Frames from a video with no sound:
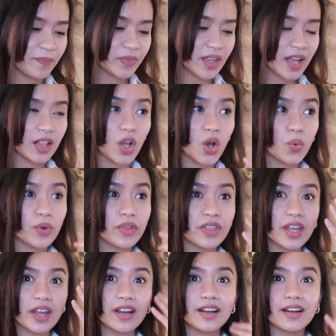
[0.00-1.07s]
along with
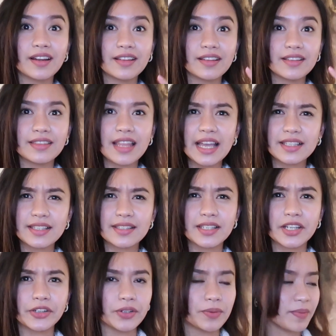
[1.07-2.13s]
their night
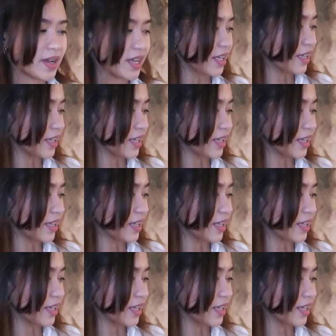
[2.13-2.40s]
serum, I